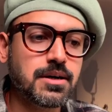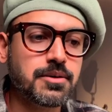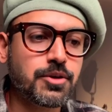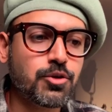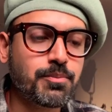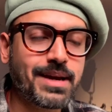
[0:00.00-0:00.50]

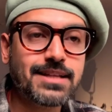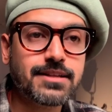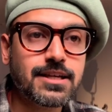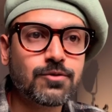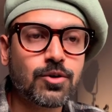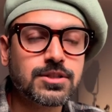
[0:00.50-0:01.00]
main
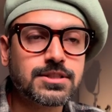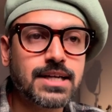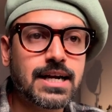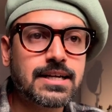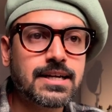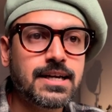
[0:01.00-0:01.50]
thing was
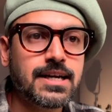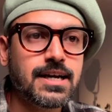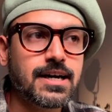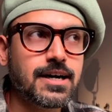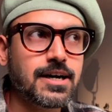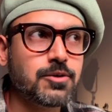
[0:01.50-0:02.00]
that
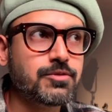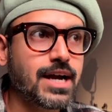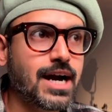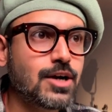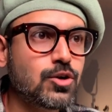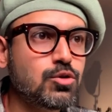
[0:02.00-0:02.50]
we
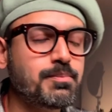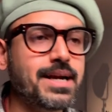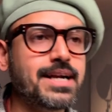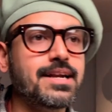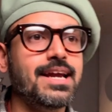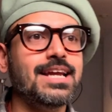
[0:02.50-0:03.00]
had to
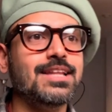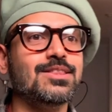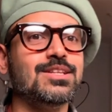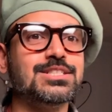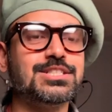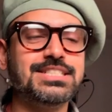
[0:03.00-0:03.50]
maintain
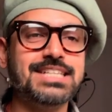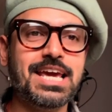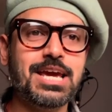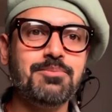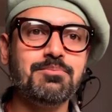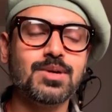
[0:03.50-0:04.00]
the
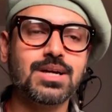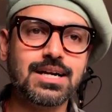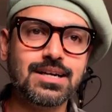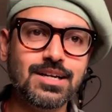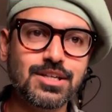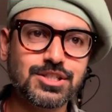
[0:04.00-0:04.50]
same
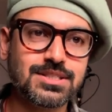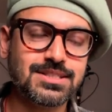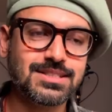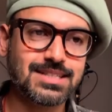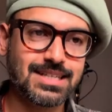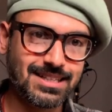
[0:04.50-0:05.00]

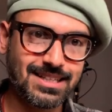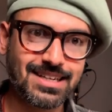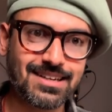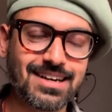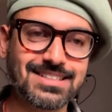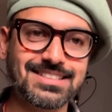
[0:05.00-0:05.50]
conditions in the
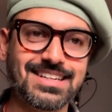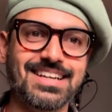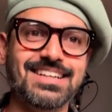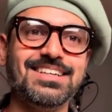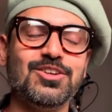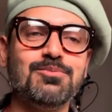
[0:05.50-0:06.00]
glass tank,
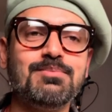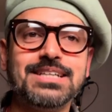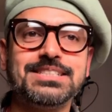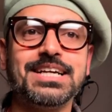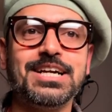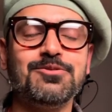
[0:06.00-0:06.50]

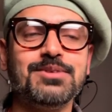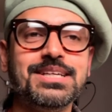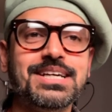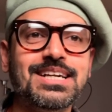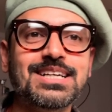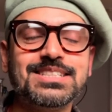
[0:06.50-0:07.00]
matching it with the
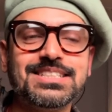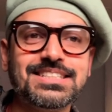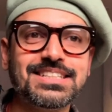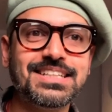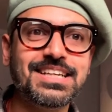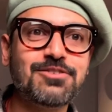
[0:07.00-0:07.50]
conditions
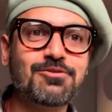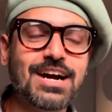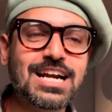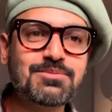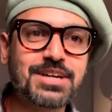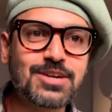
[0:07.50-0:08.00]
in the
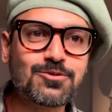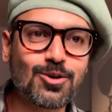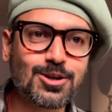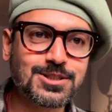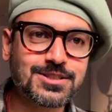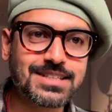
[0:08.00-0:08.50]
wild marine
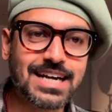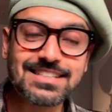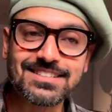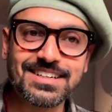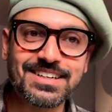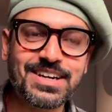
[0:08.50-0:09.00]
waters in
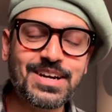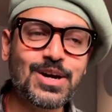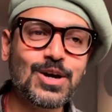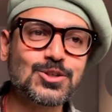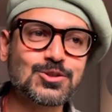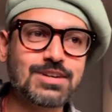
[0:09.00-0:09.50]
Iceland.
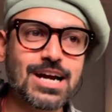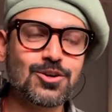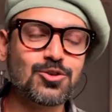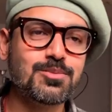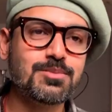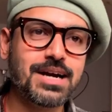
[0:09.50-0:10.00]
So we had
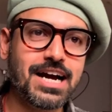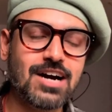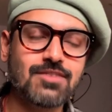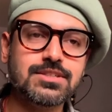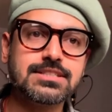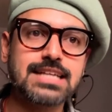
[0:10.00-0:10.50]
to
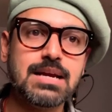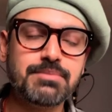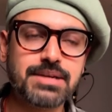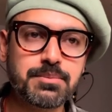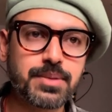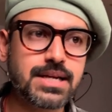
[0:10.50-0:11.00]
have the same
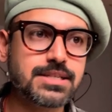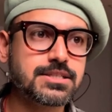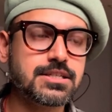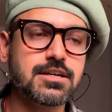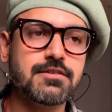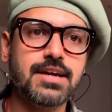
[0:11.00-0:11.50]

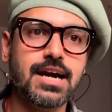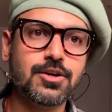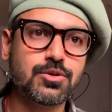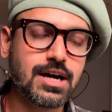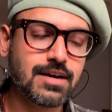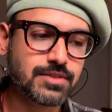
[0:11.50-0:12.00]
temperature, we had
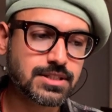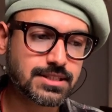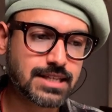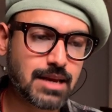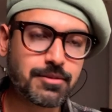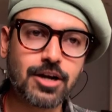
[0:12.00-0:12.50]
to have the
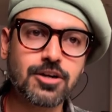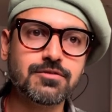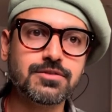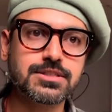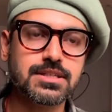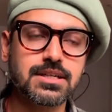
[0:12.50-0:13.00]
same kind of
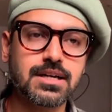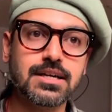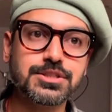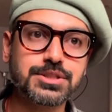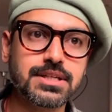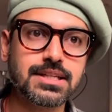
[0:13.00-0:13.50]
a
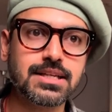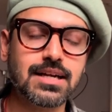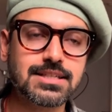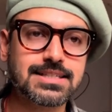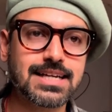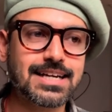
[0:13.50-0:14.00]
condition in the
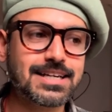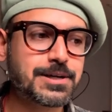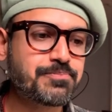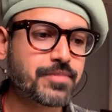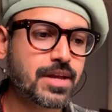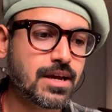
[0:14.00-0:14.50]
glass tank.
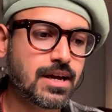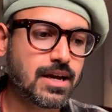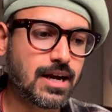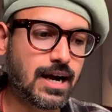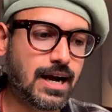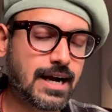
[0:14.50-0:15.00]

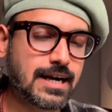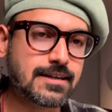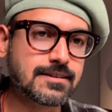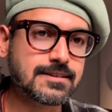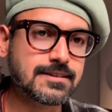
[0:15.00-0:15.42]
And